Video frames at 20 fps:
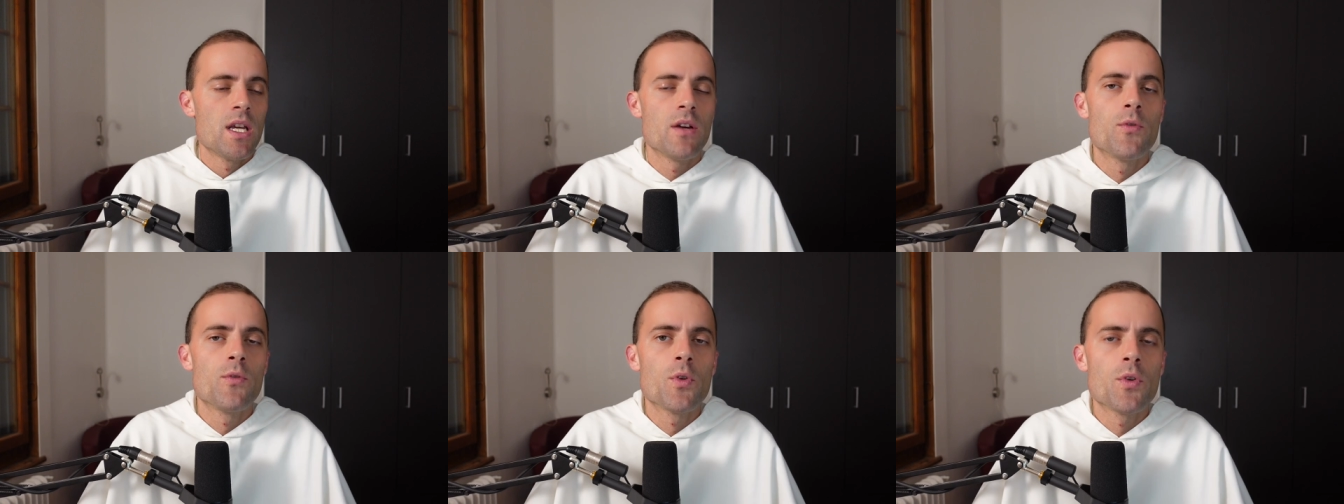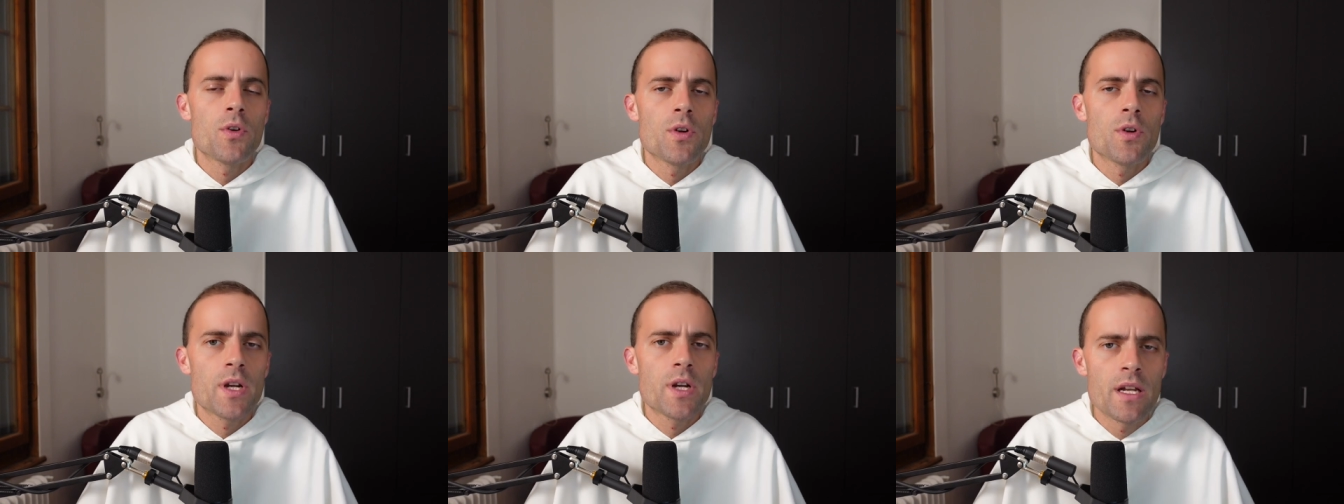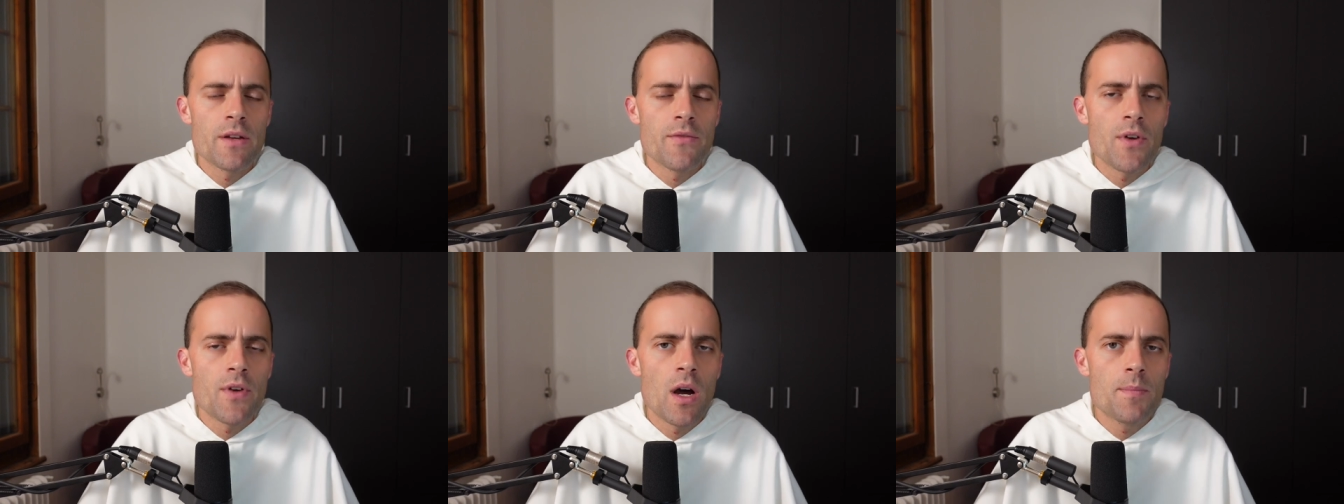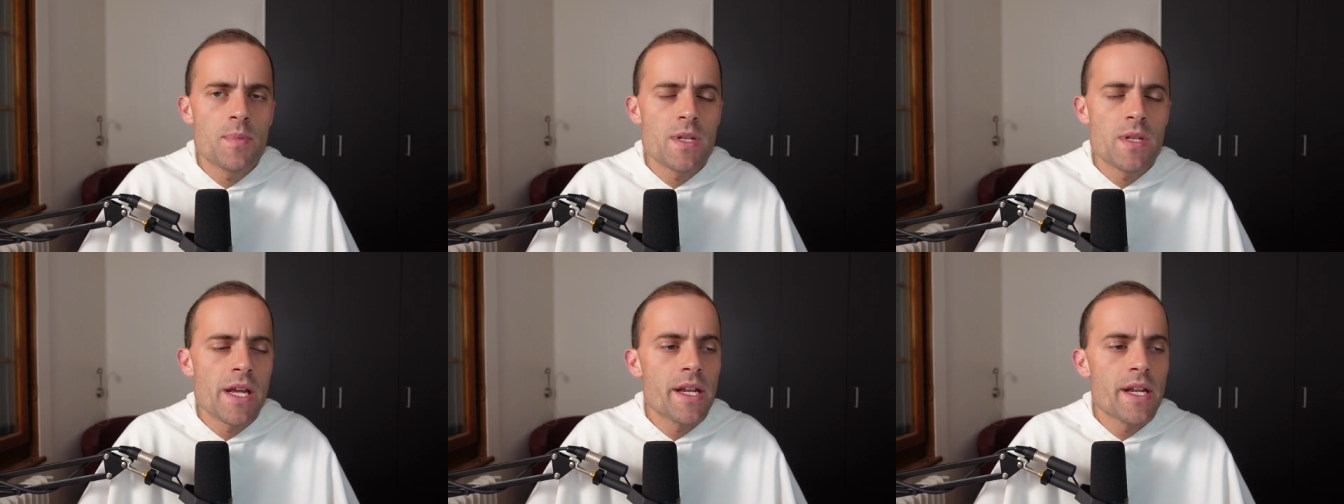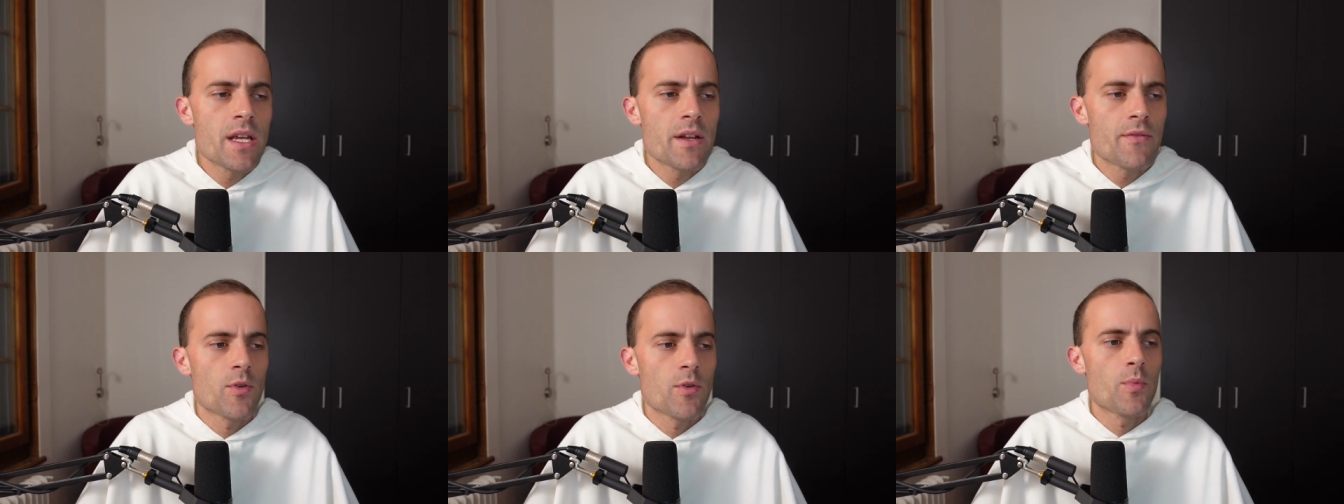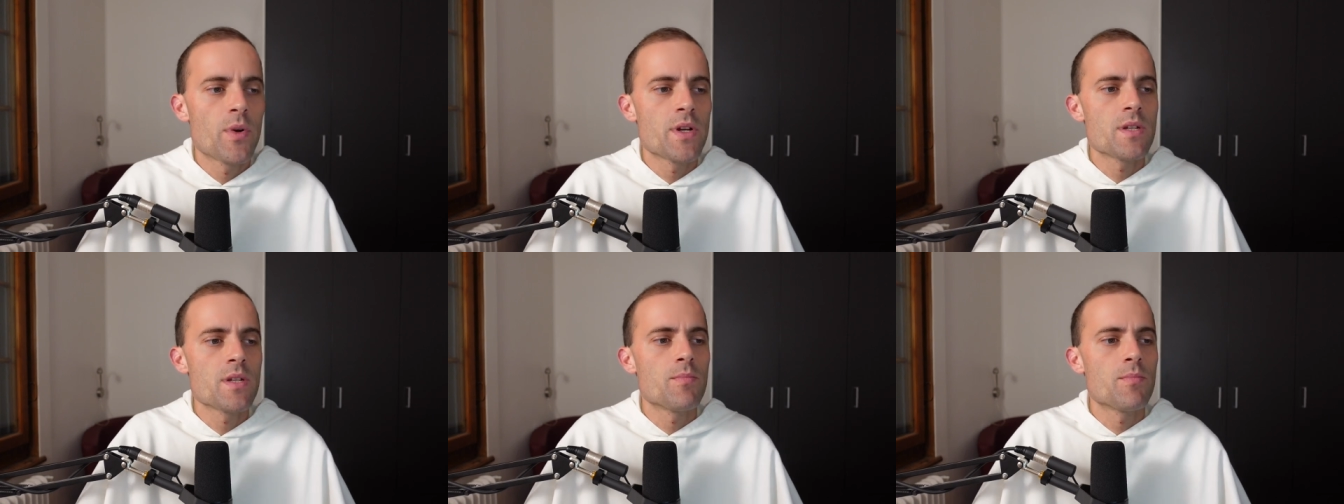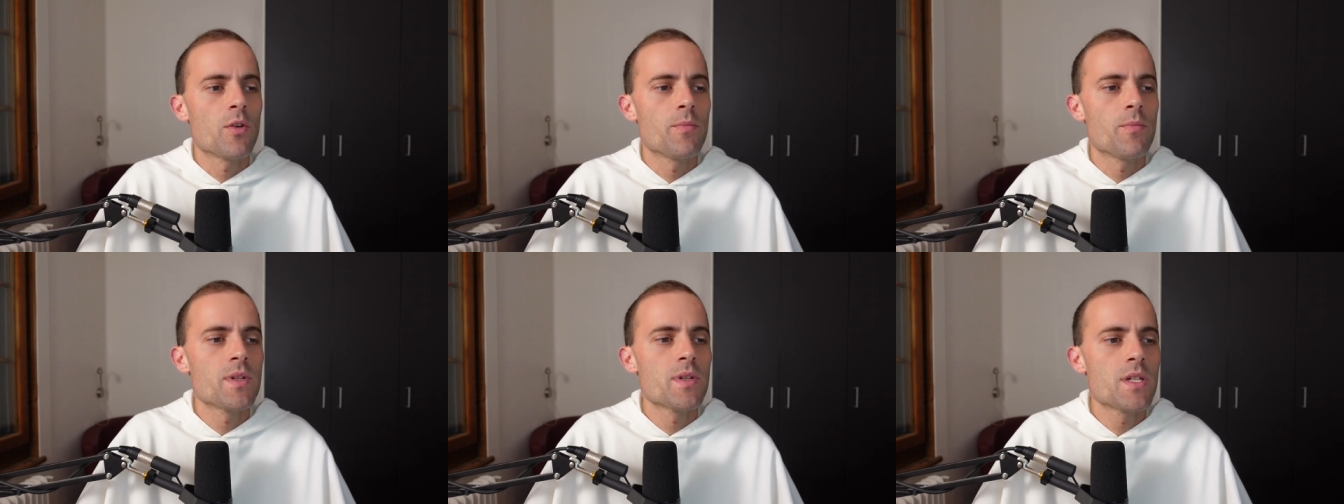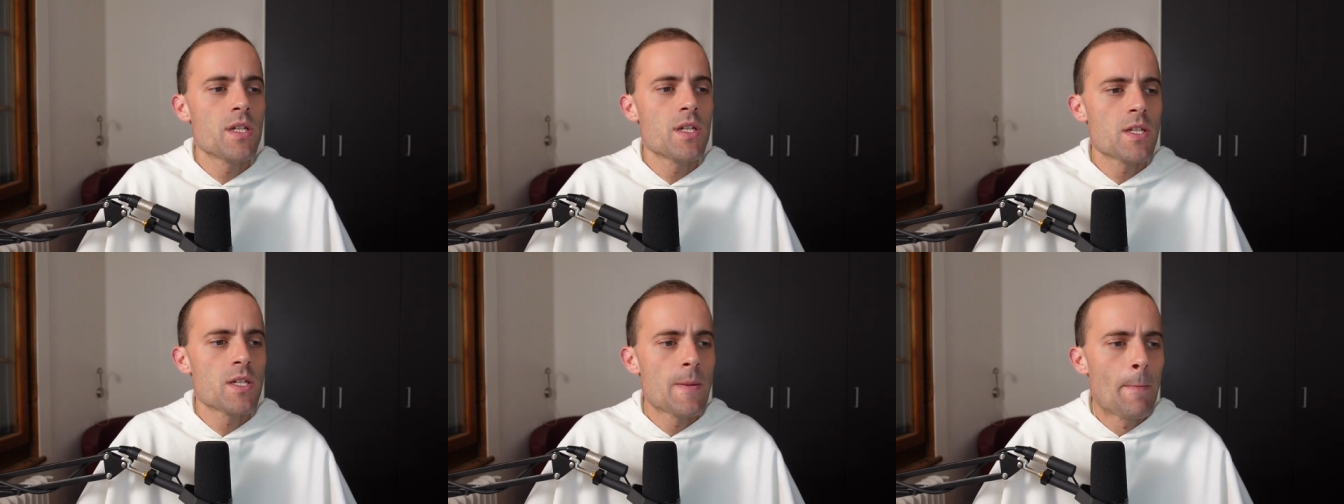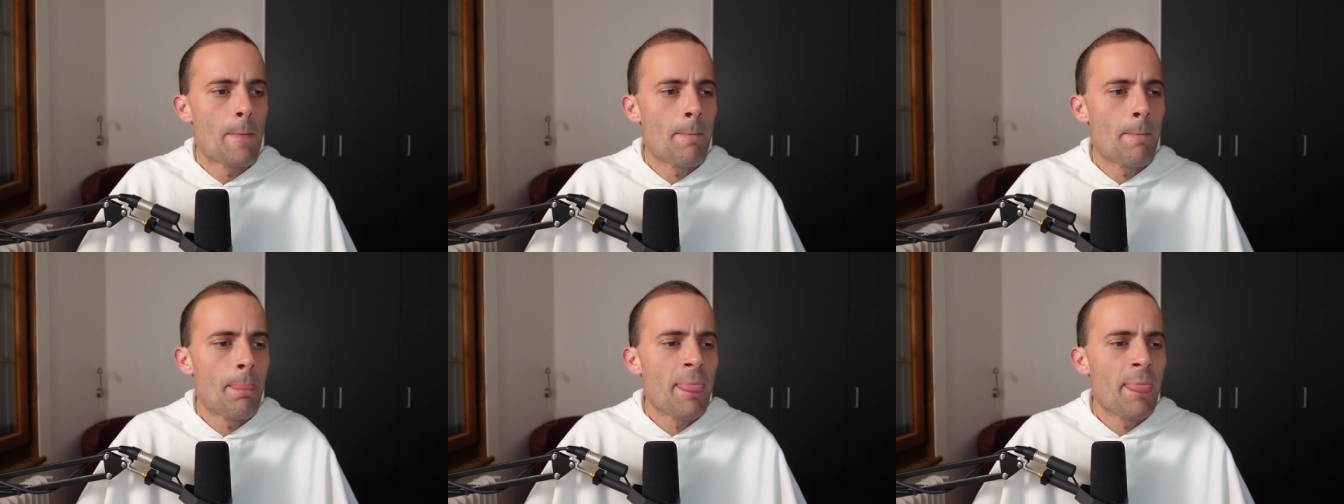if we're kind of updating it for present purposes.